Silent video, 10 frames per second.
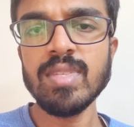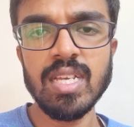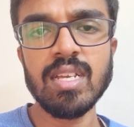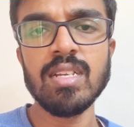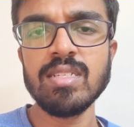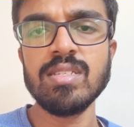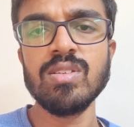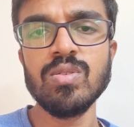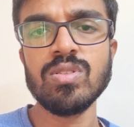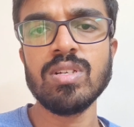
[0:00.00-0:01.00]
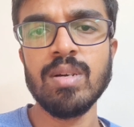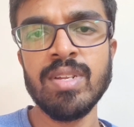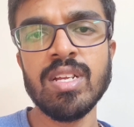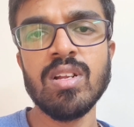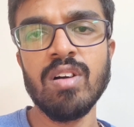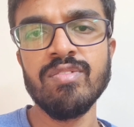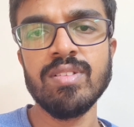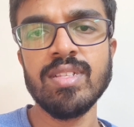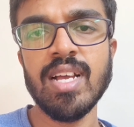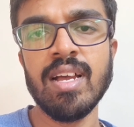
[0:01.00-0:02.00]
English is used to communicate
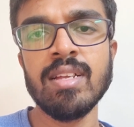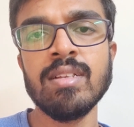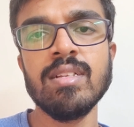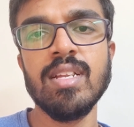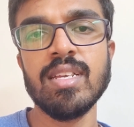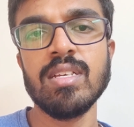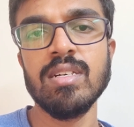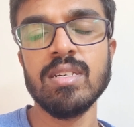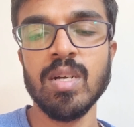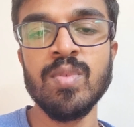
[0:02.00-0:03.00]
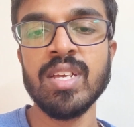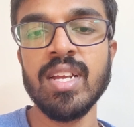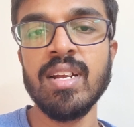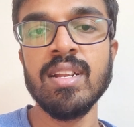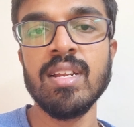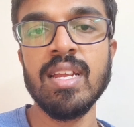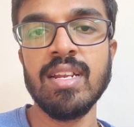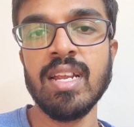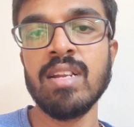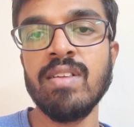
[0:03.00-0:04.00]
often than like communicate in
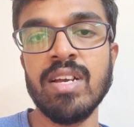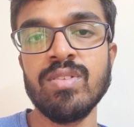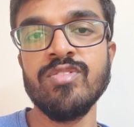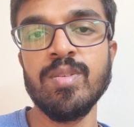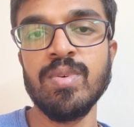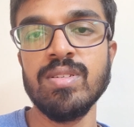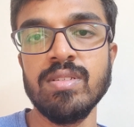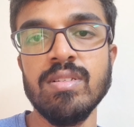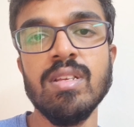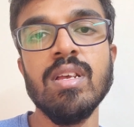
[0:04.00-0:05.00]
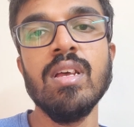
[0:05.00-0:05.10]
native language of the person.